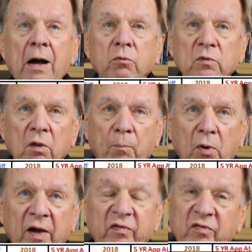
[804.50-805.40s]
out the
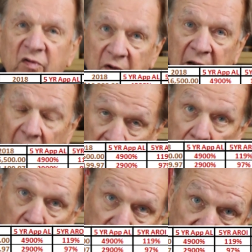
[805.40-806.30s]
prices, and I
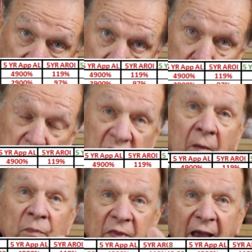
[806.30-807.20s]
will use
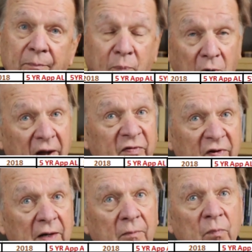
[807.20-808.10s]
that
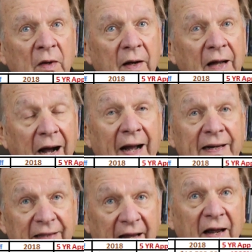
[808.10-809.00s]
pricing
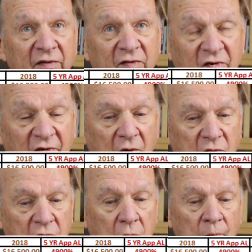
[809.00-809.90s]
guide that I just showed
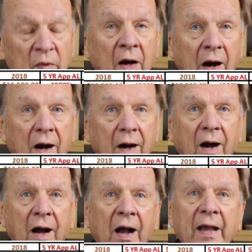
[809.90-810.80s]
you,
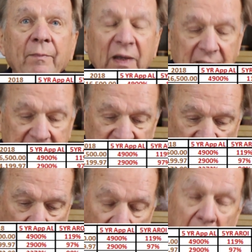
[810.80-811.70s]
I'm
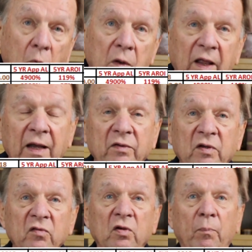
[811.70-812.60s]
anticip- I will
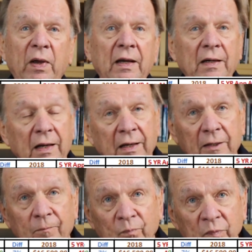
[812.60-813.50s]
anticipate
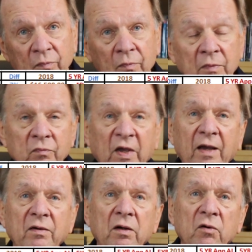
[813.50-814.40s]
in
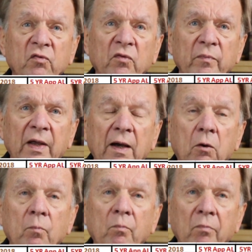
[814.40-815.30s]
10 years from
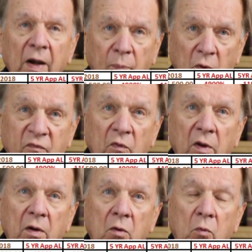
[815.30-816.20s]
now, my
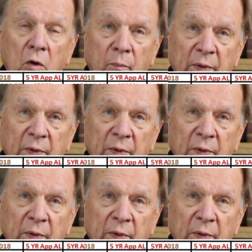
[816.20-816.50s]
portfolio will